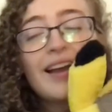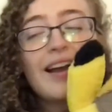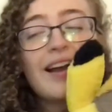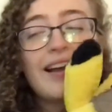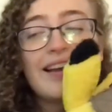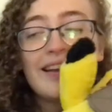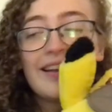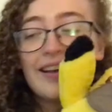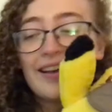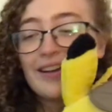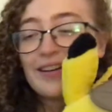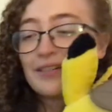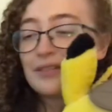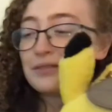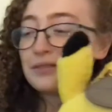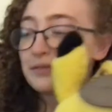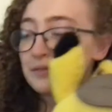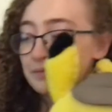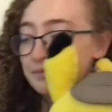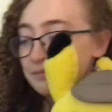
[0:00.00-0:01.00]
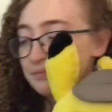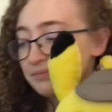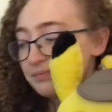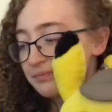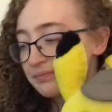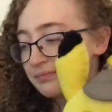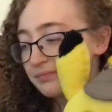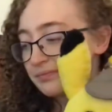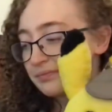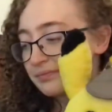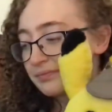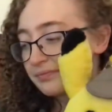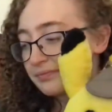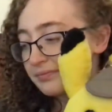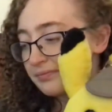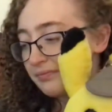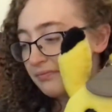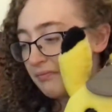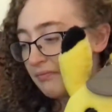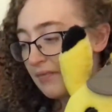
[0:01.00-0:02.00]
I have
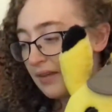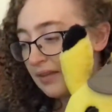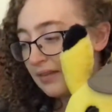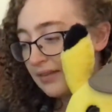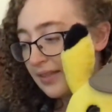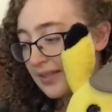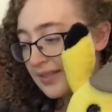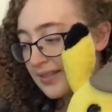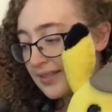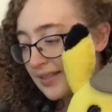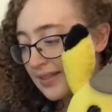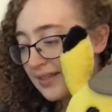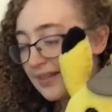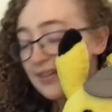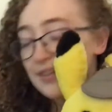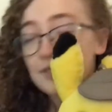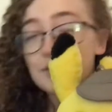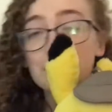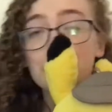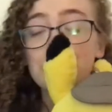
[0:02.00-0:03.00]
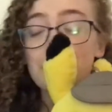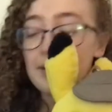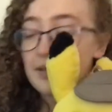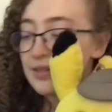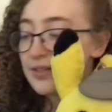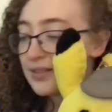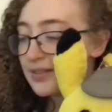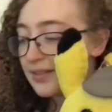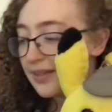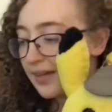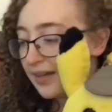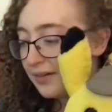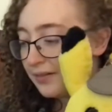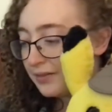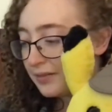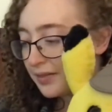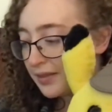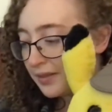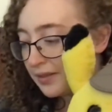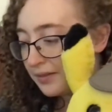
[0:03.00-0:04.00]
less than 100 pages
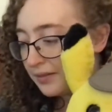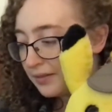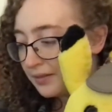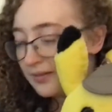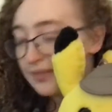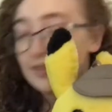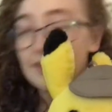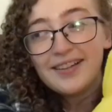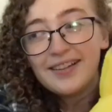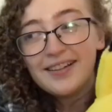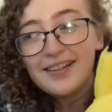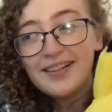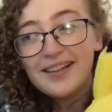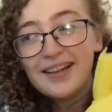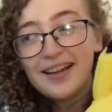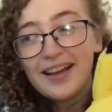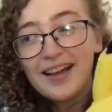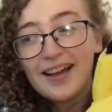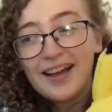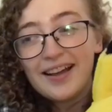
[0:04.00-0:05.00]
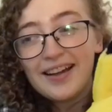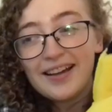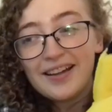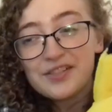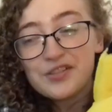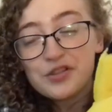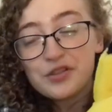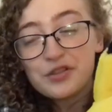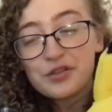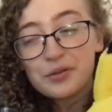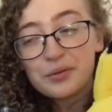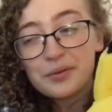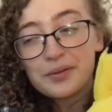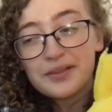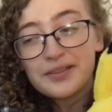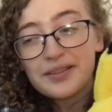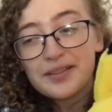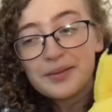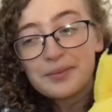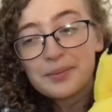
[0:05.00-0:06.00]
left, and I just don't want
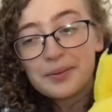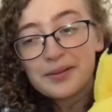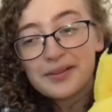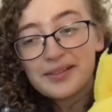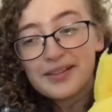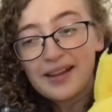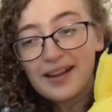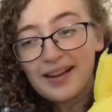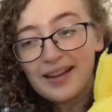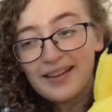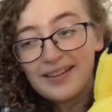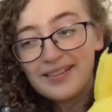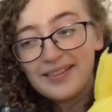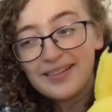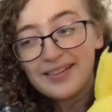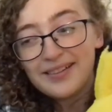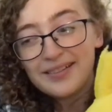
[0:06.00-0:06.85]
this book to end.